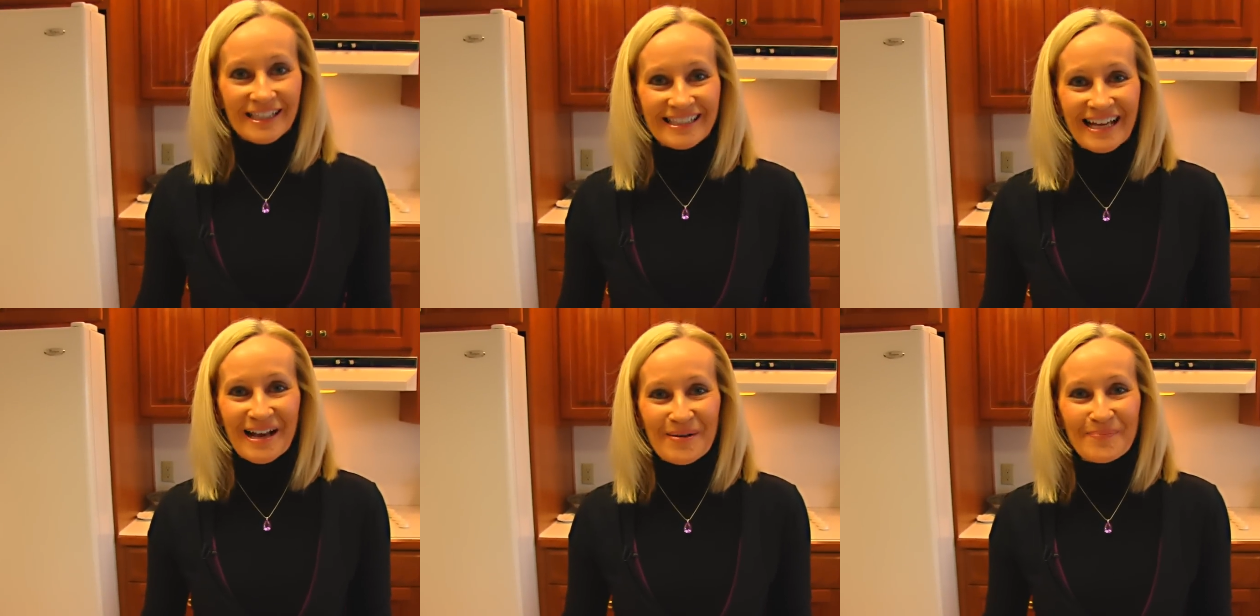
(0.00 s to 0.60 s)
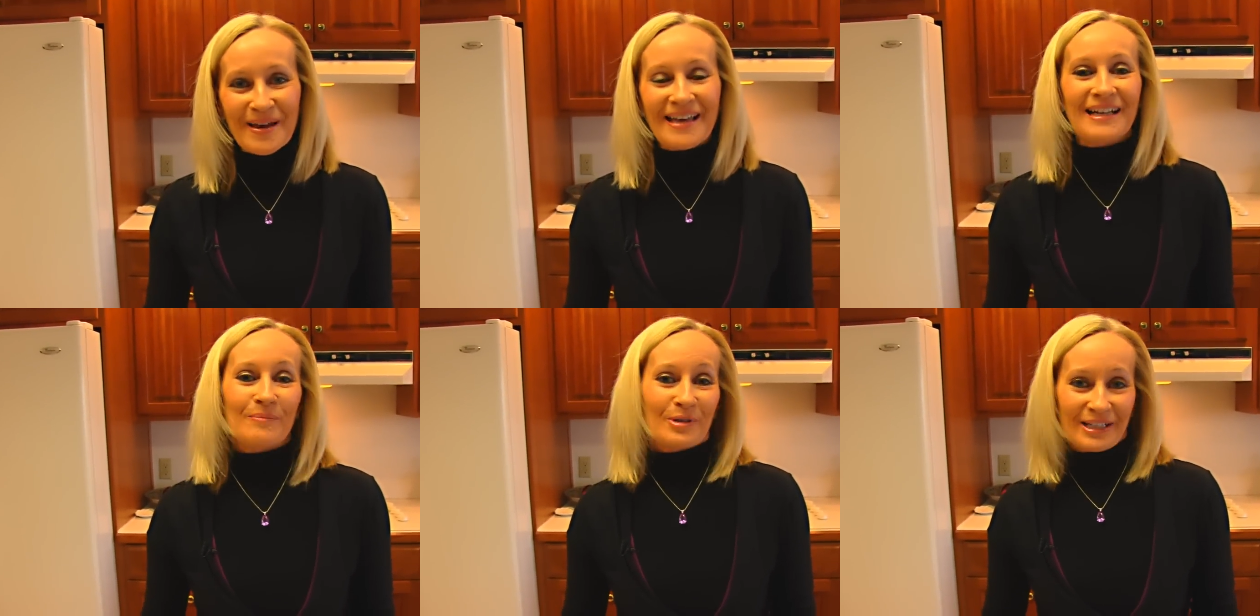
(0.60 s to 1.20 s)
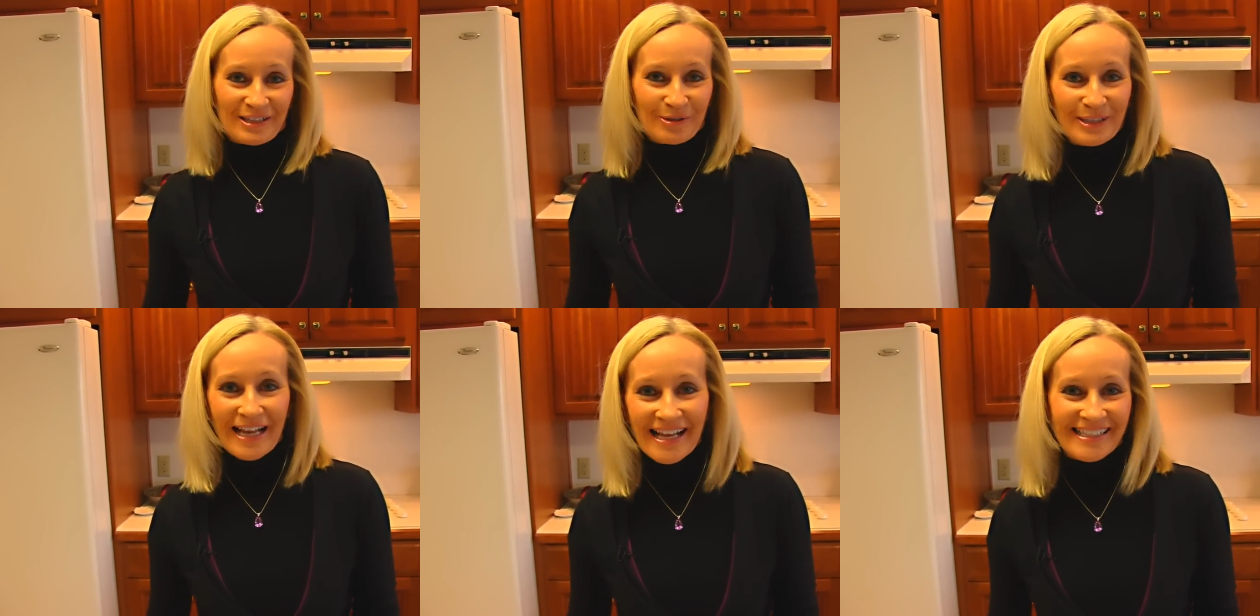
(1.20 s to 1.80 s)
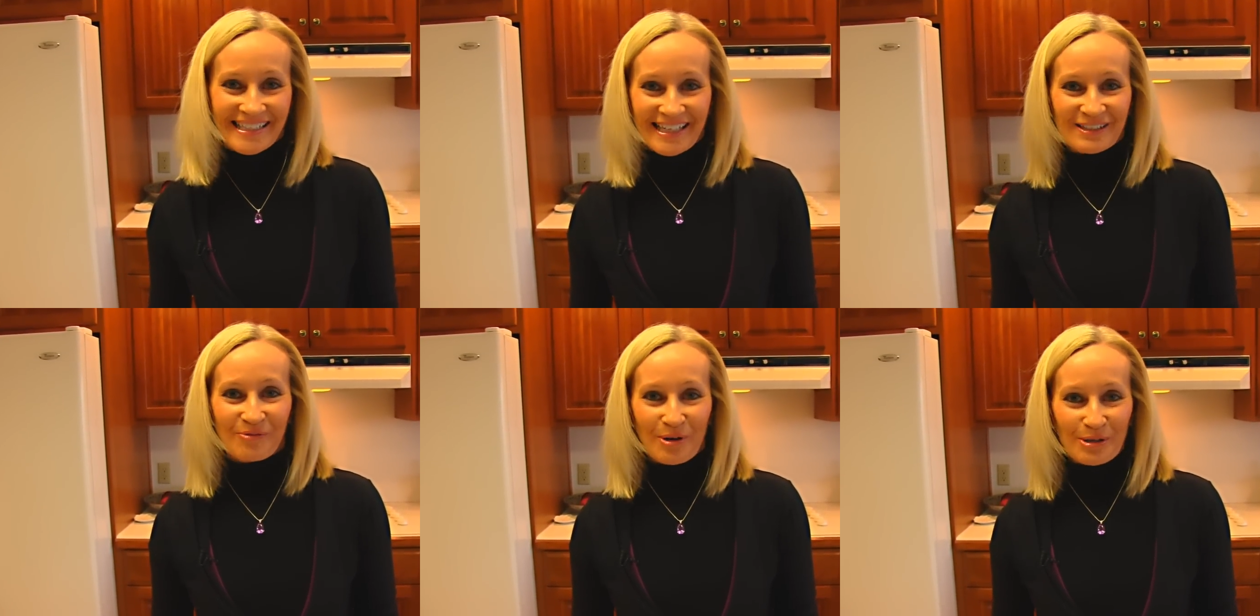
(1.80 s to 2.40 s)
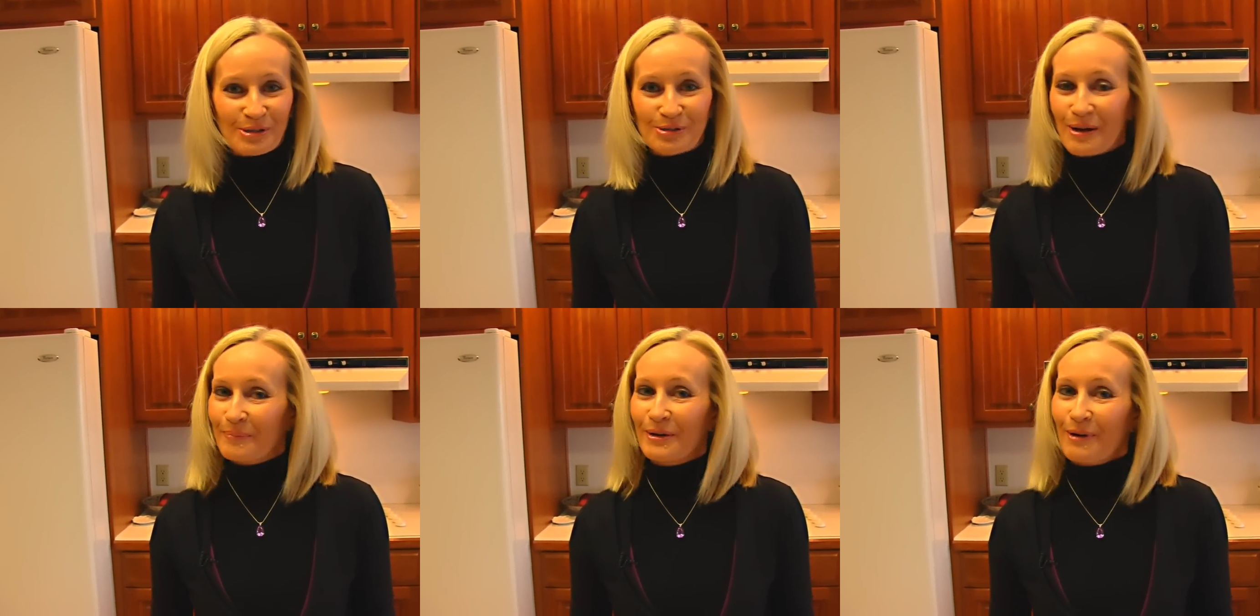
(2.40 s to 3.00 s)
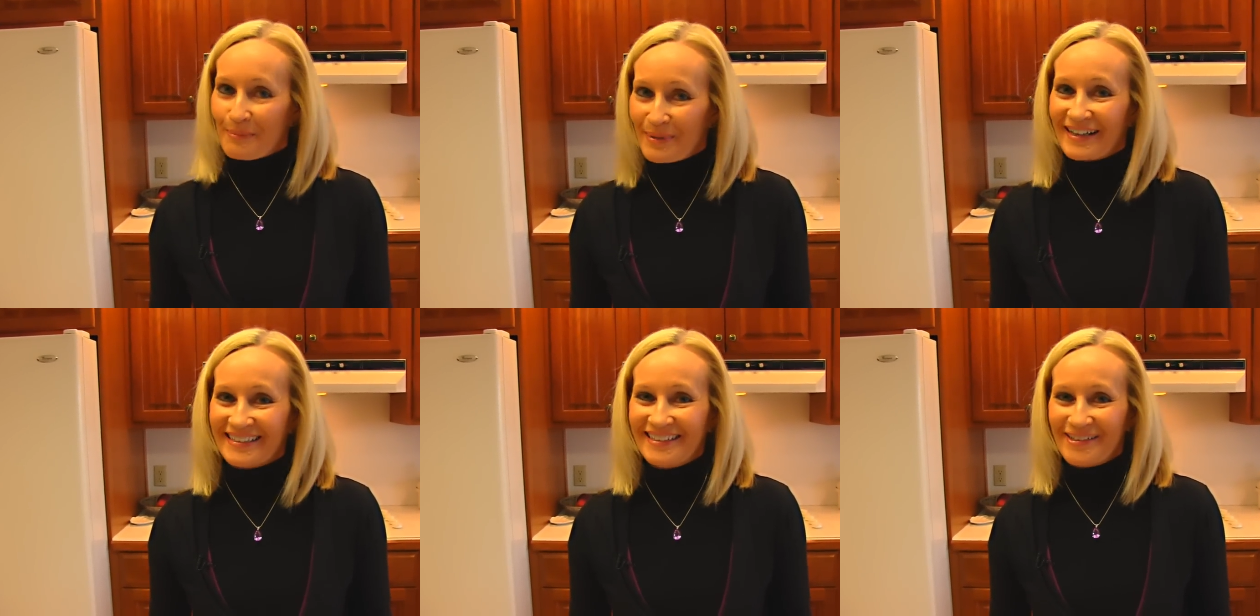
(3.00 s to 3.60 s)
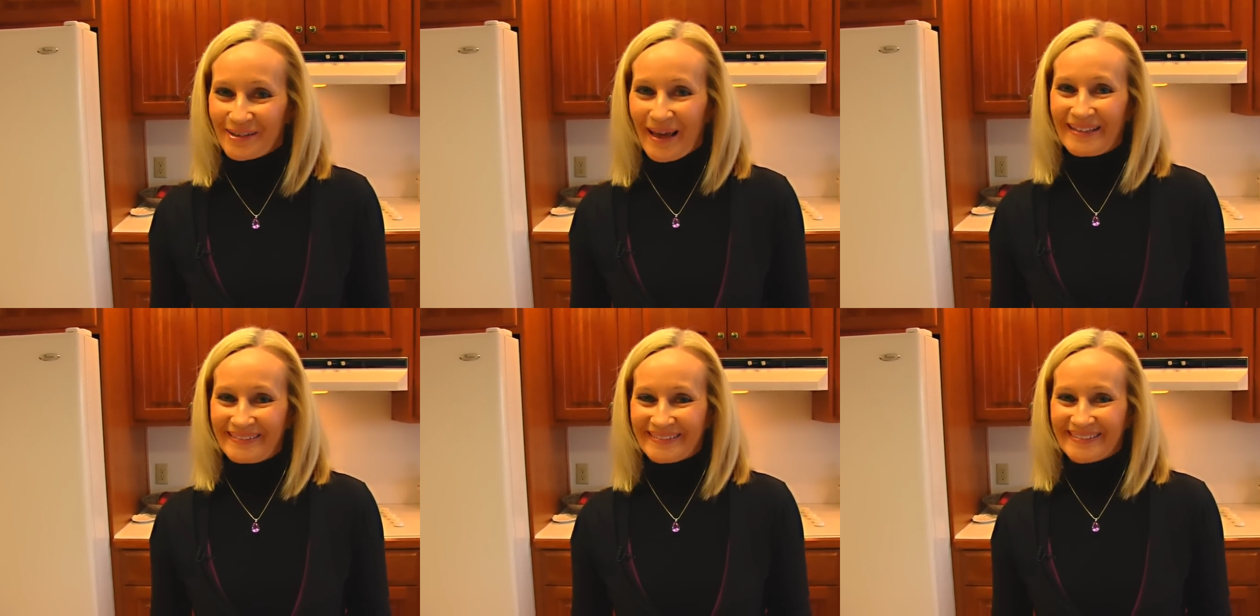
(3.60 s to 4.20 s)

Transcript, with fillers: this up and I'm going to do a taste test for you. So I'll be right back to do that.